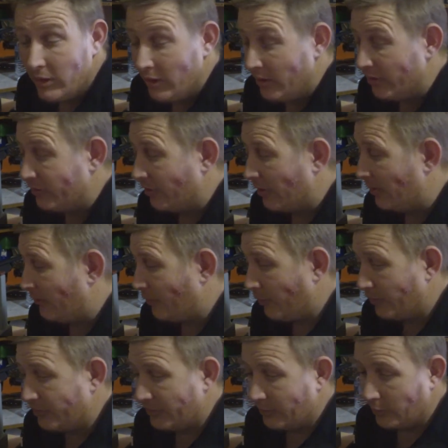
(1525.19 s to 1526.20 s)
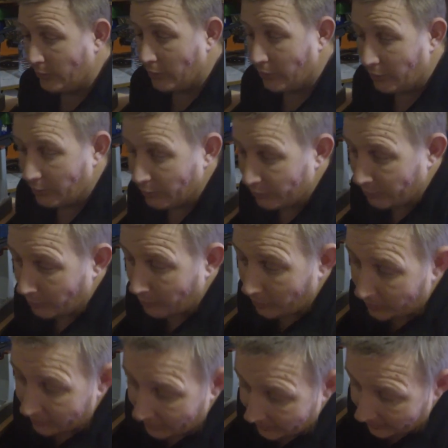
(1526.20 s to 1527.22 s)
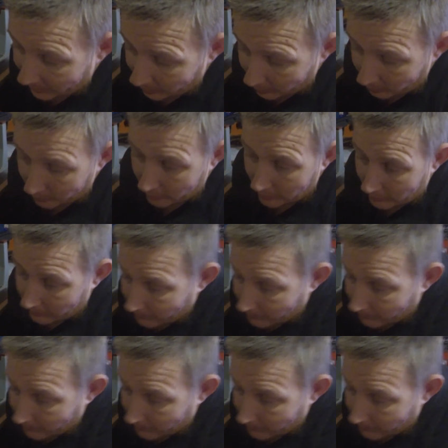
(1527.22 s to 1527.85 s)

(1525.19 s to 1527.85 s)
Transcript: So the first thing we want to do is we want to take our um,